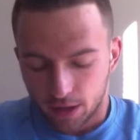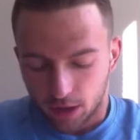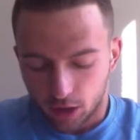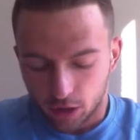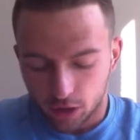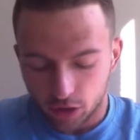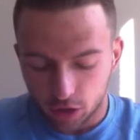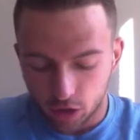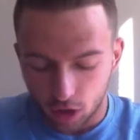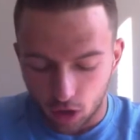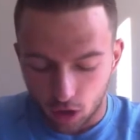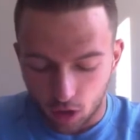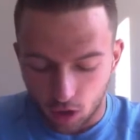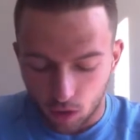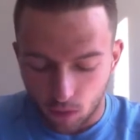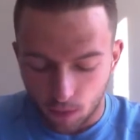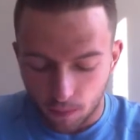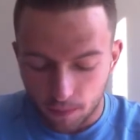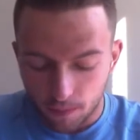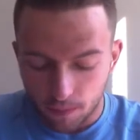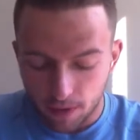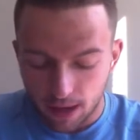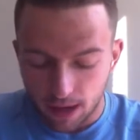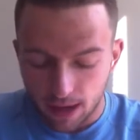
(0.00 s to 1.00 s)
So
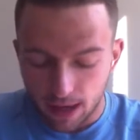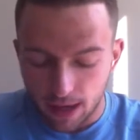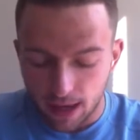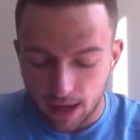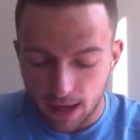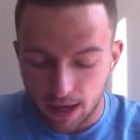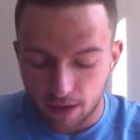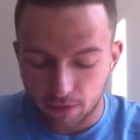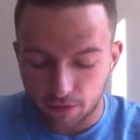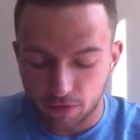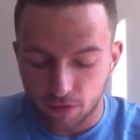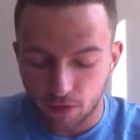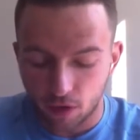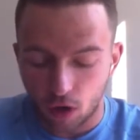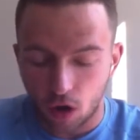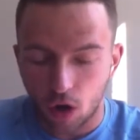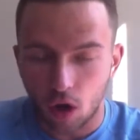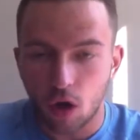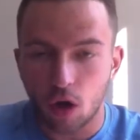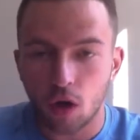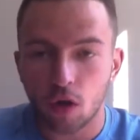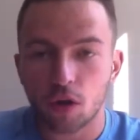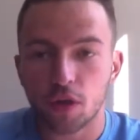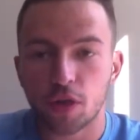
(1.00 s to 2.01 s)
if
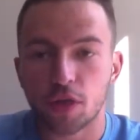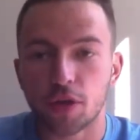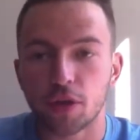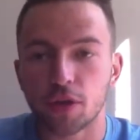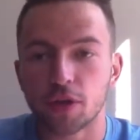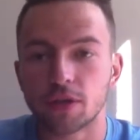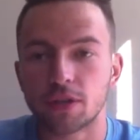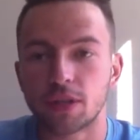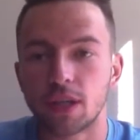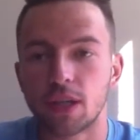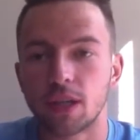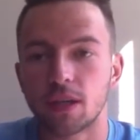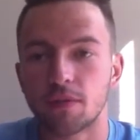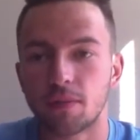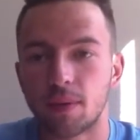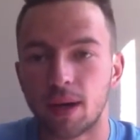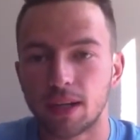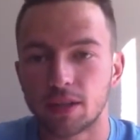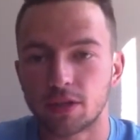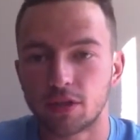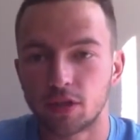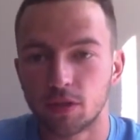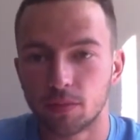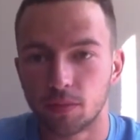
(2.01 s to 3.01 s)
all 13 of
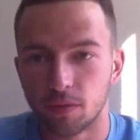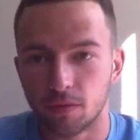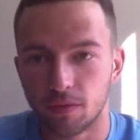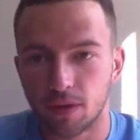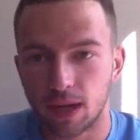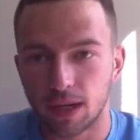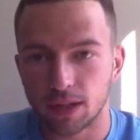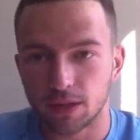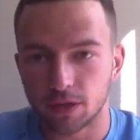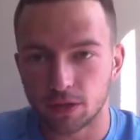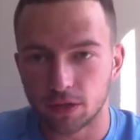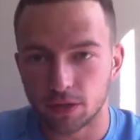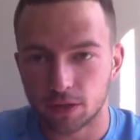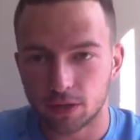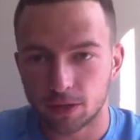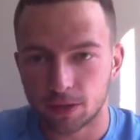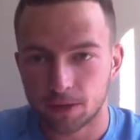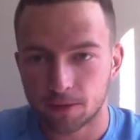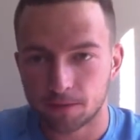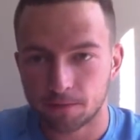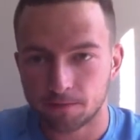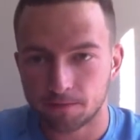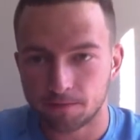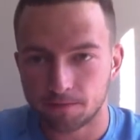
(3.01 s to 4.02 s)
my
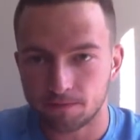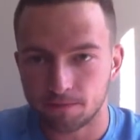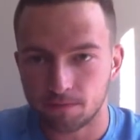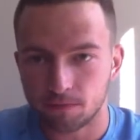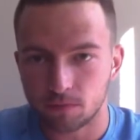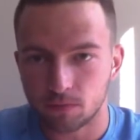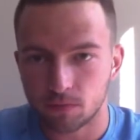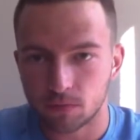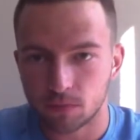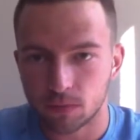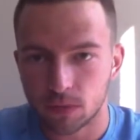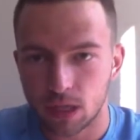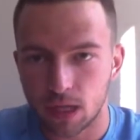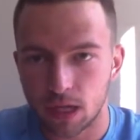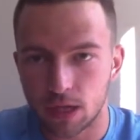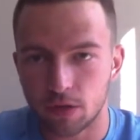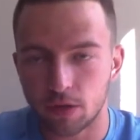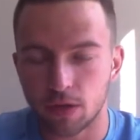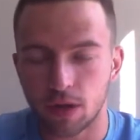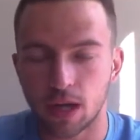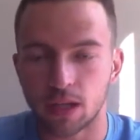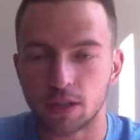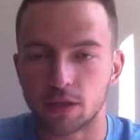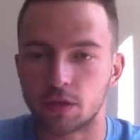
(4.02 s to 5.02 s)
supervisors, and
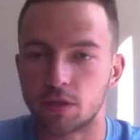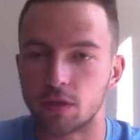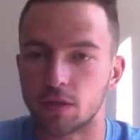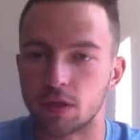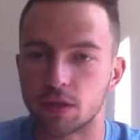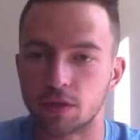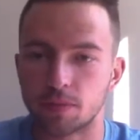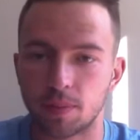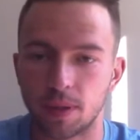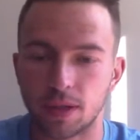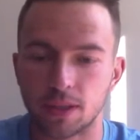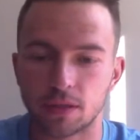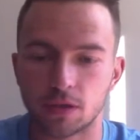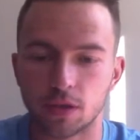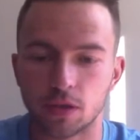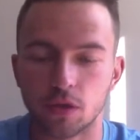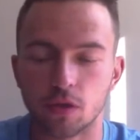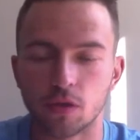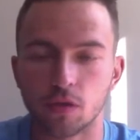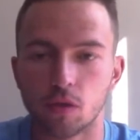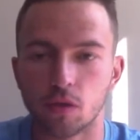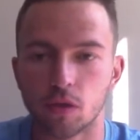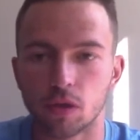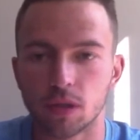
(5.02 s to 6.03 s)
you guys do this based on
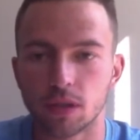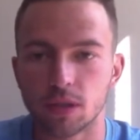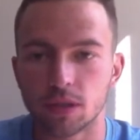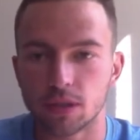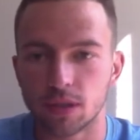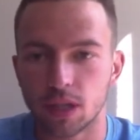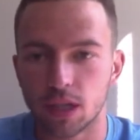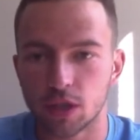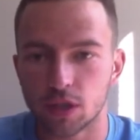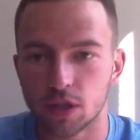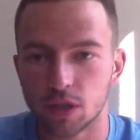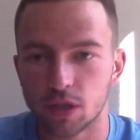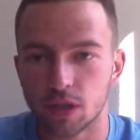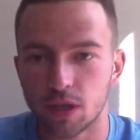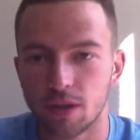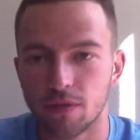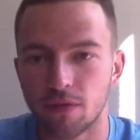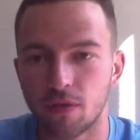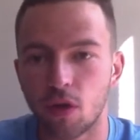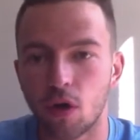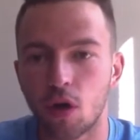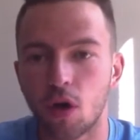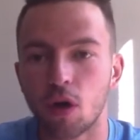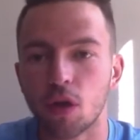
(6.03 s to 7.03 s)
your organization,
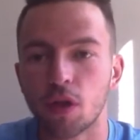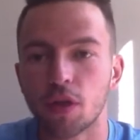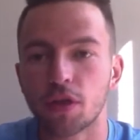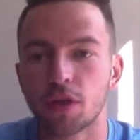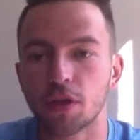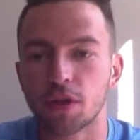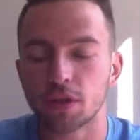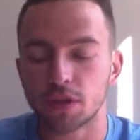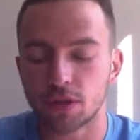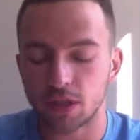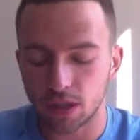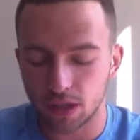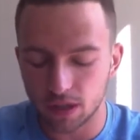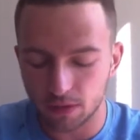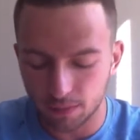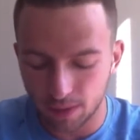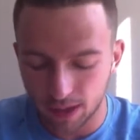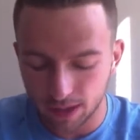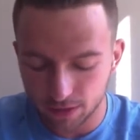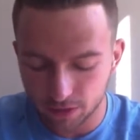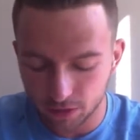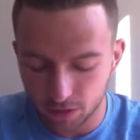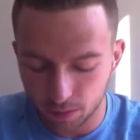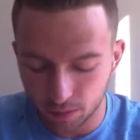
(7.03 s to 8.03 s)
if all 13 of
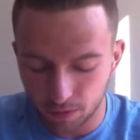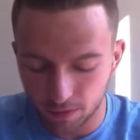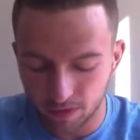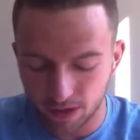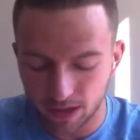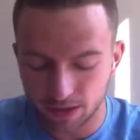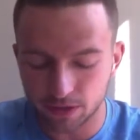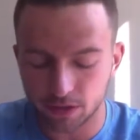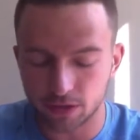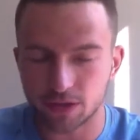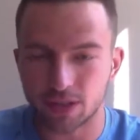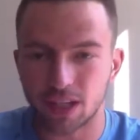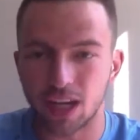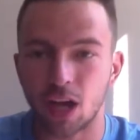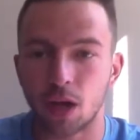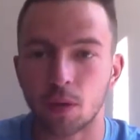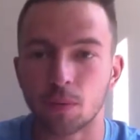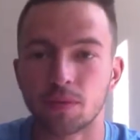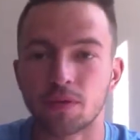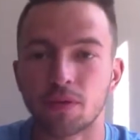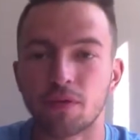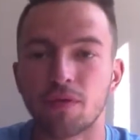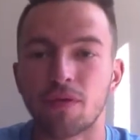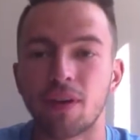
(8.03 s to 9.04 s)
my supervisors
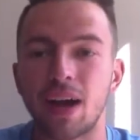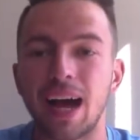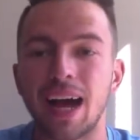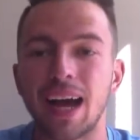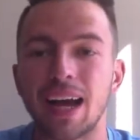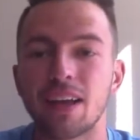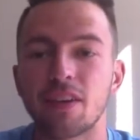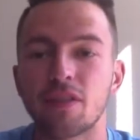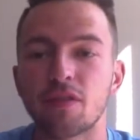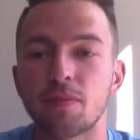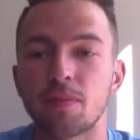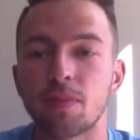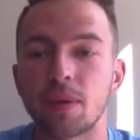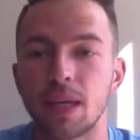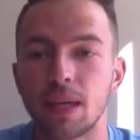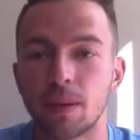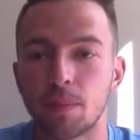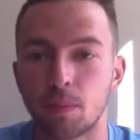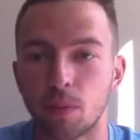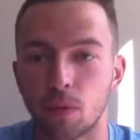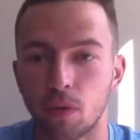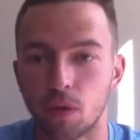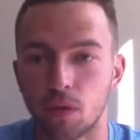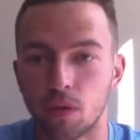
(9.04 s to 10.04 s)
helped 5
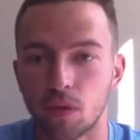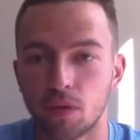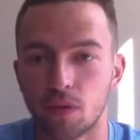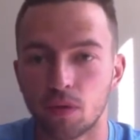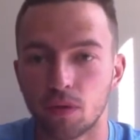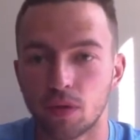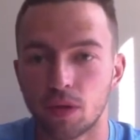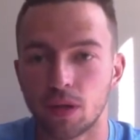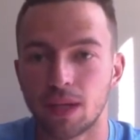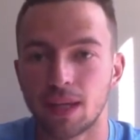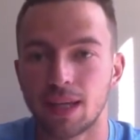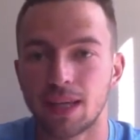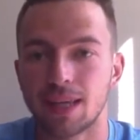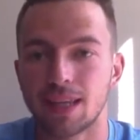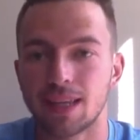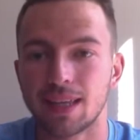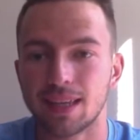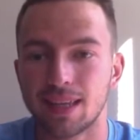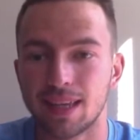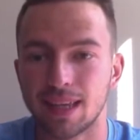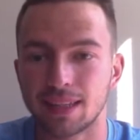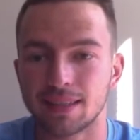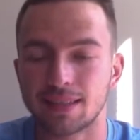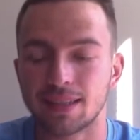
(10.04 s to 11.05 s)
people
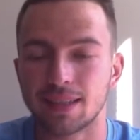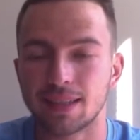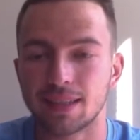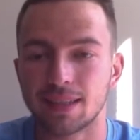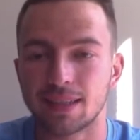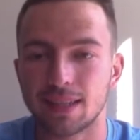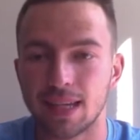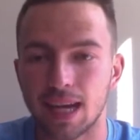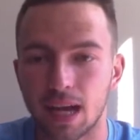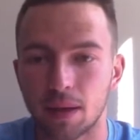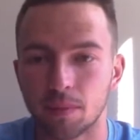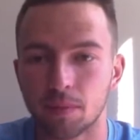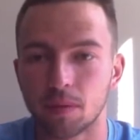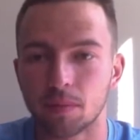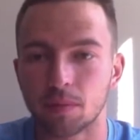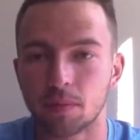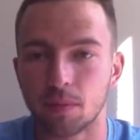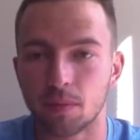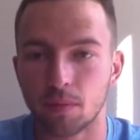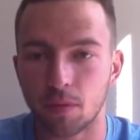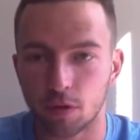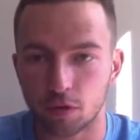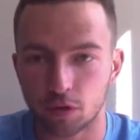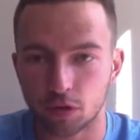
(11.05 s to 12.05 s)
get to the tablet
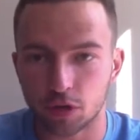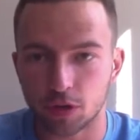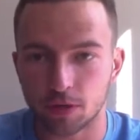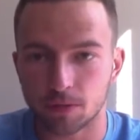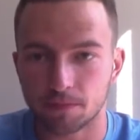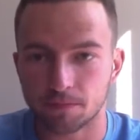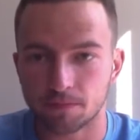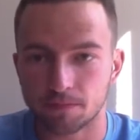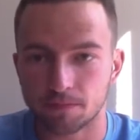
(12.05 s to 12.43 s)
promotion,